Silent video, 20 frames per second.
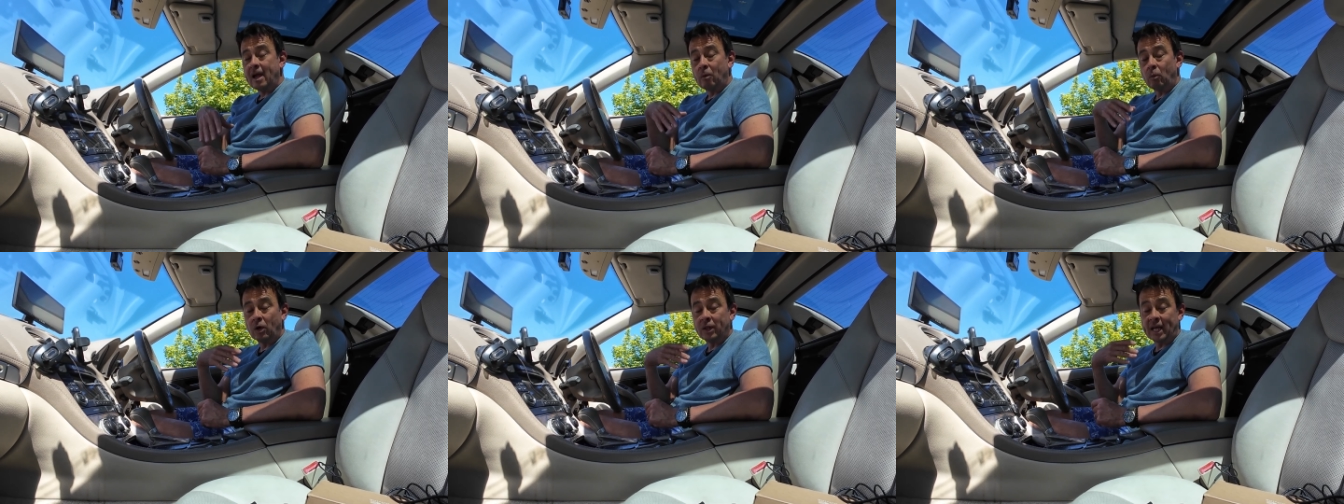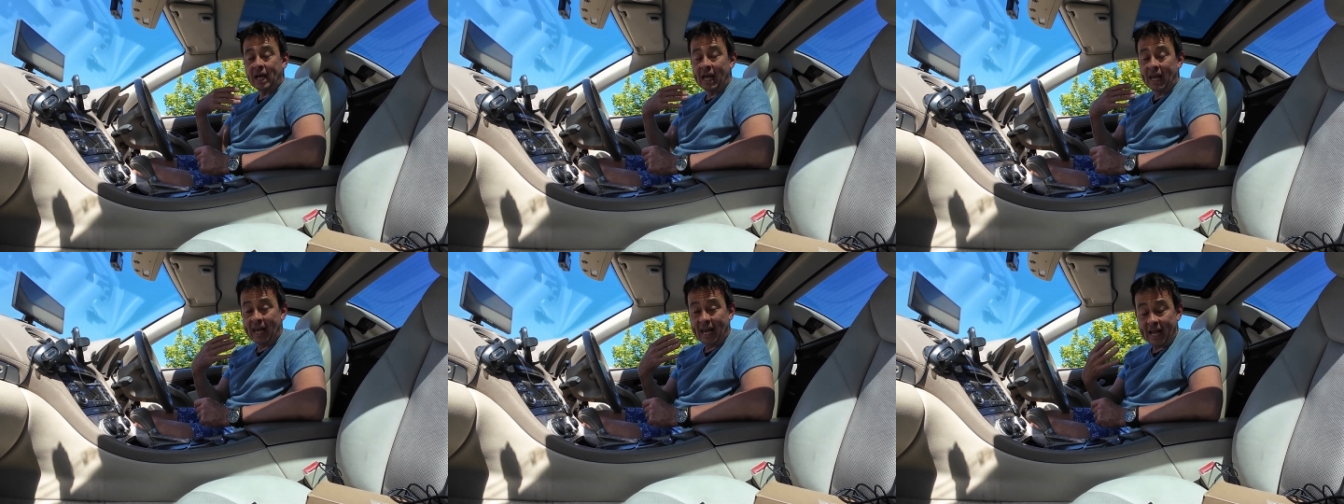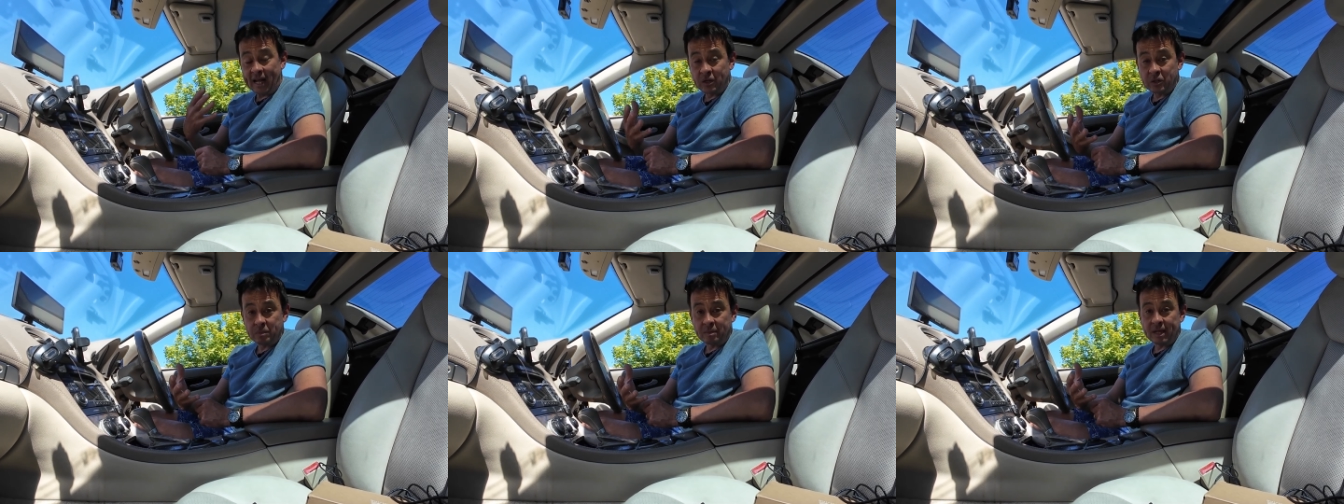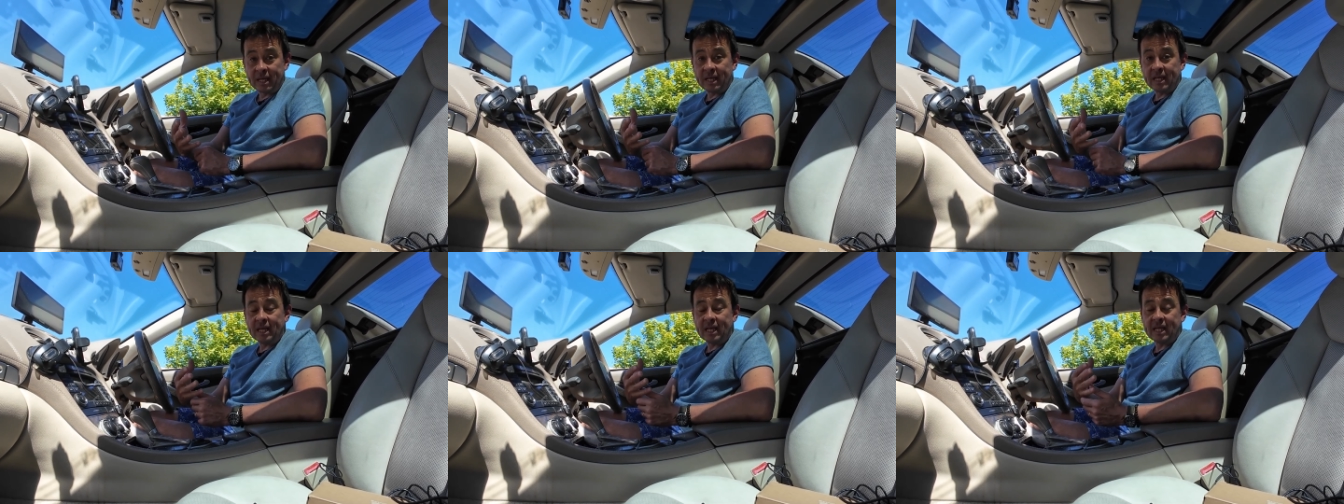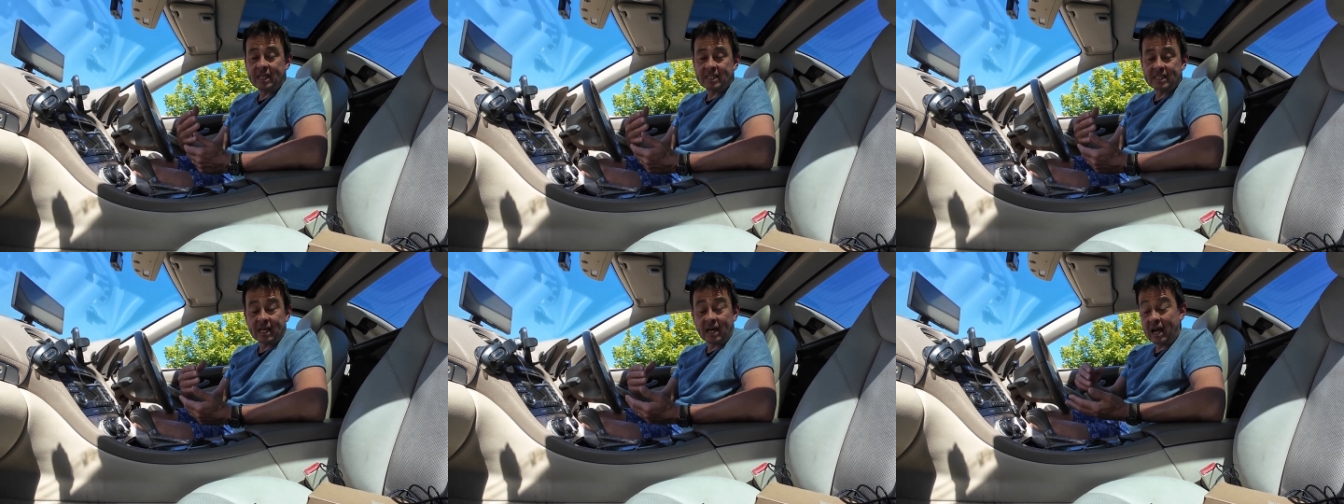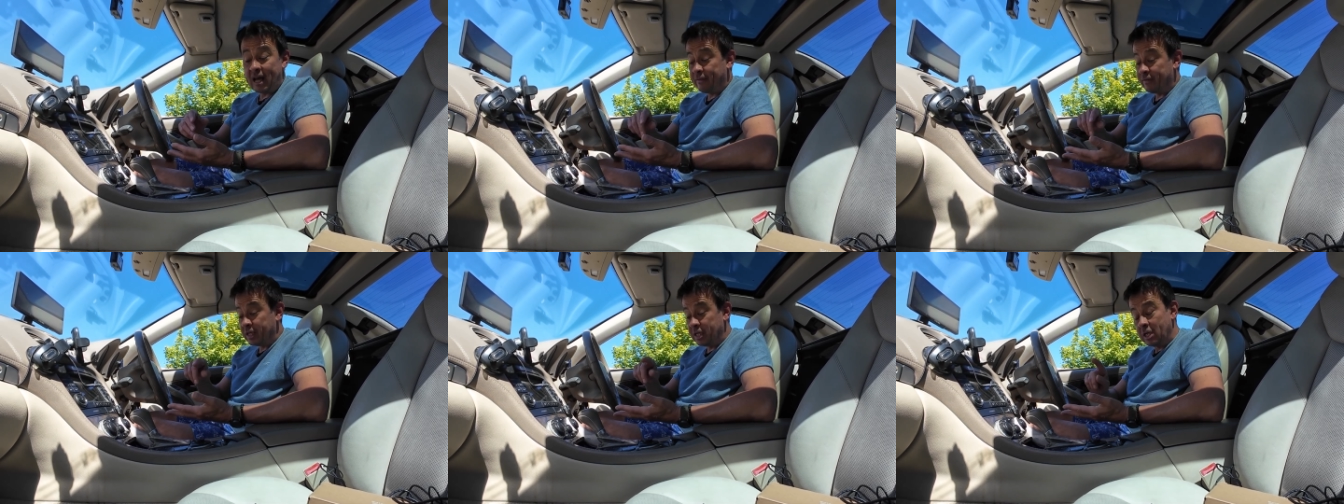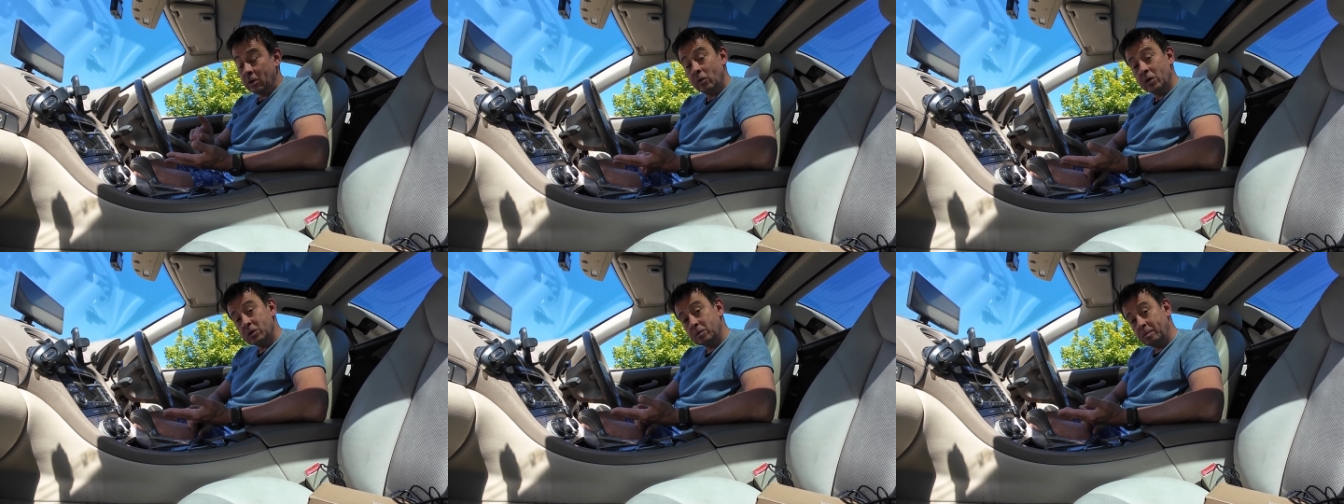what that allows me is that I have a
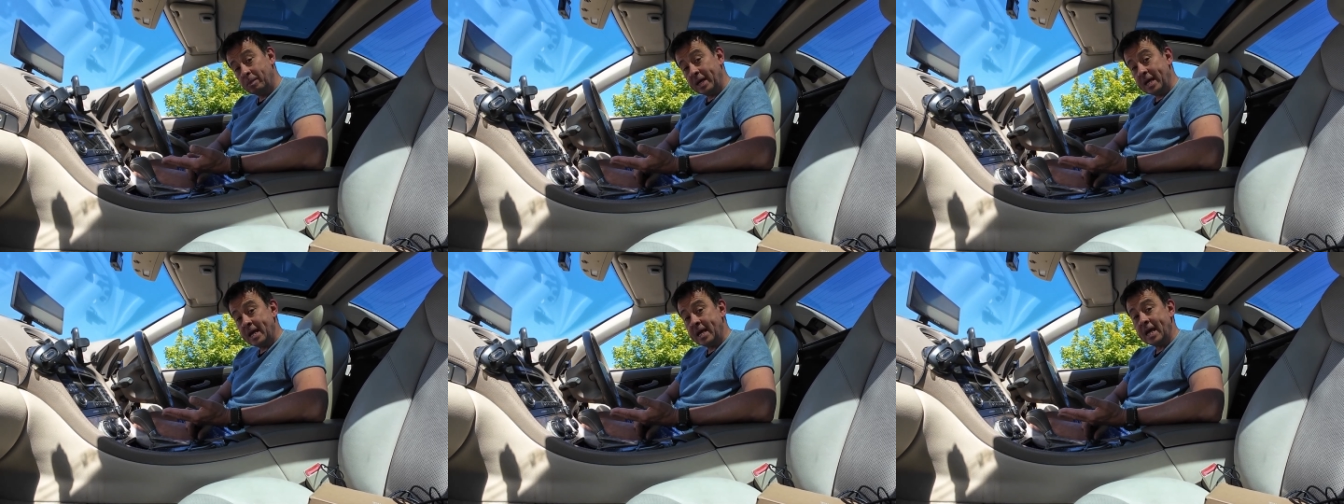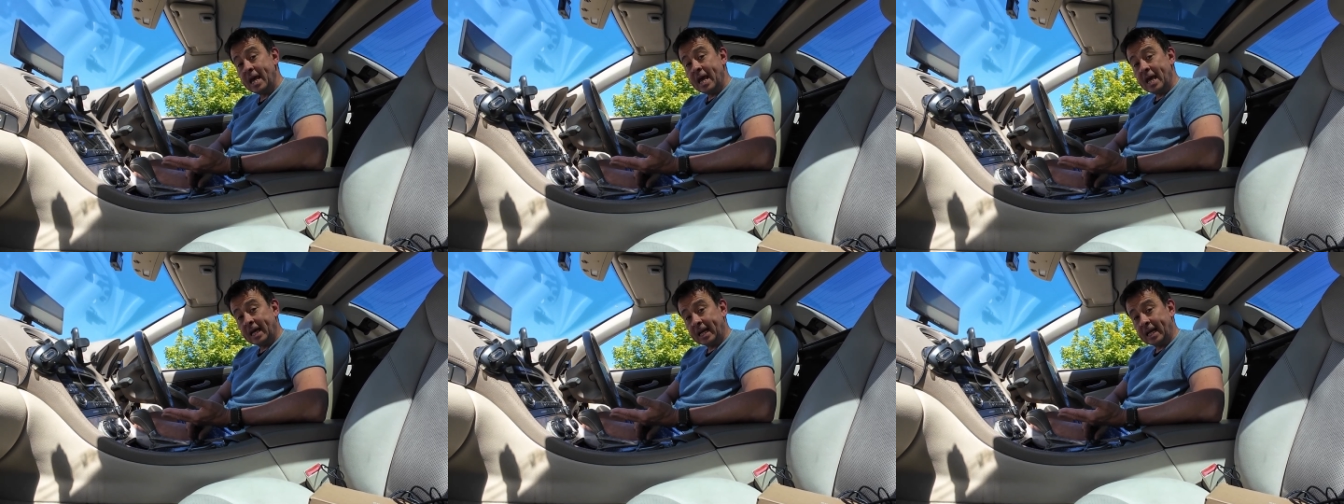USB